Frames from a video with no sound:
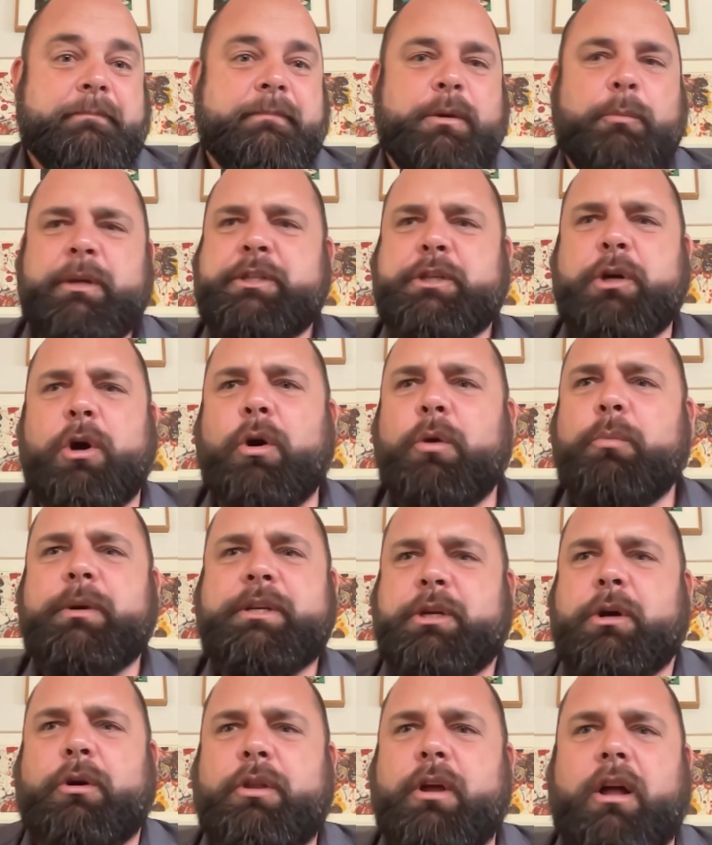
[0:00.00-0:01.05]
we
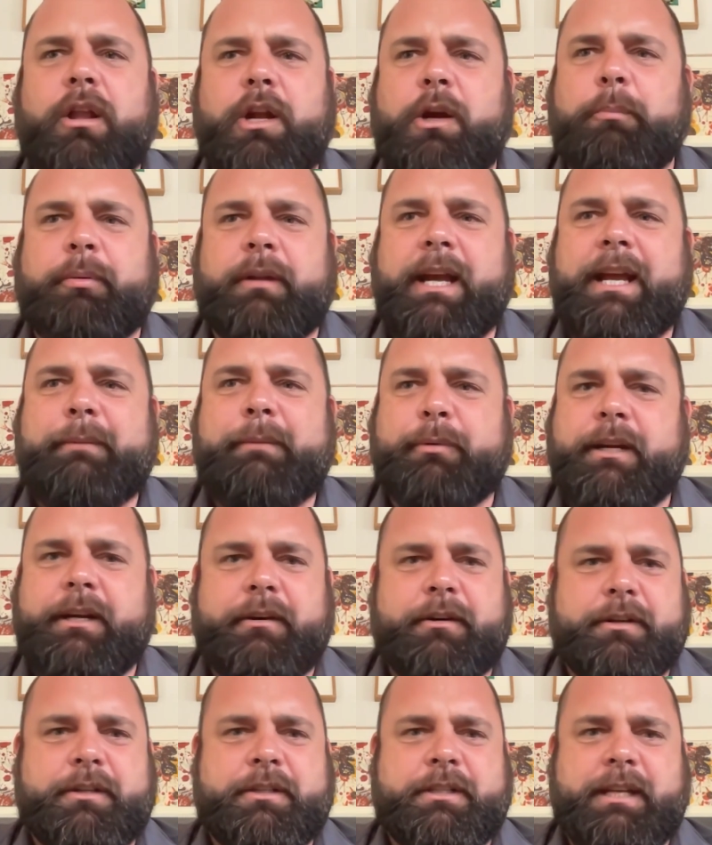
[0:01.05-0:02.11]
told all our plant
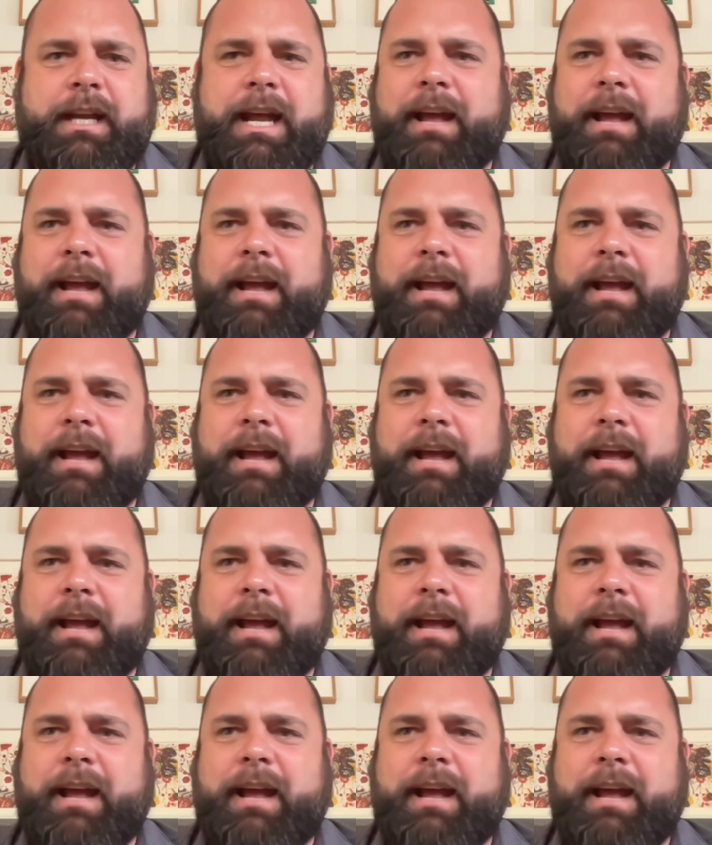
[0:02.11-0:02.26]
breeders to